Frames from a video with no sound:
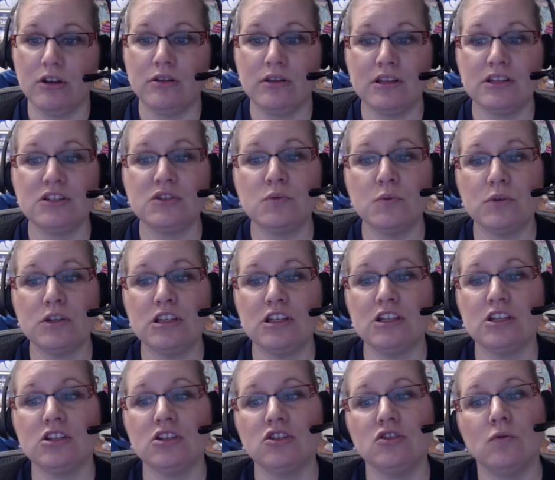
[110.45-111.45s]
this
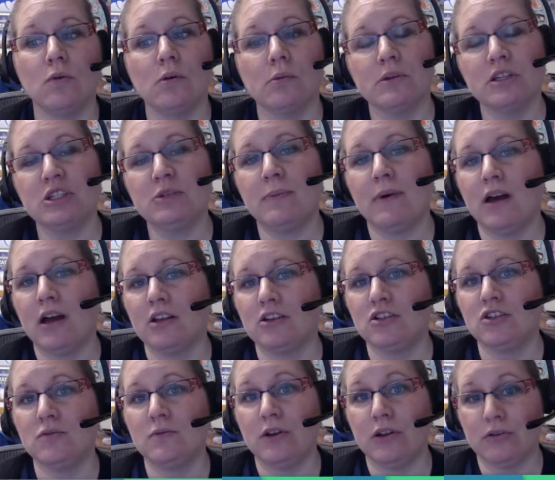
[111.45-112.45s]
week you will respond
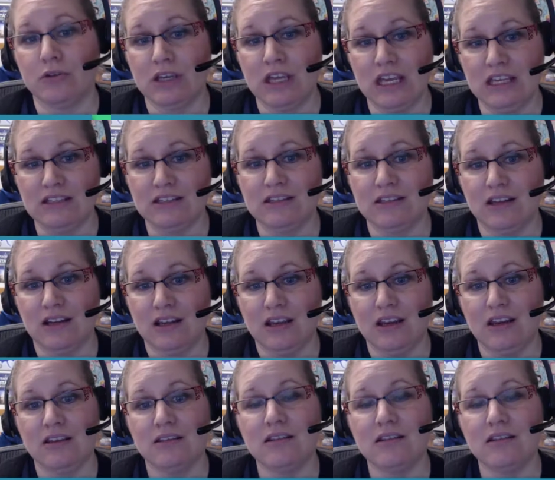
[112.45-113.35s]
to another case study.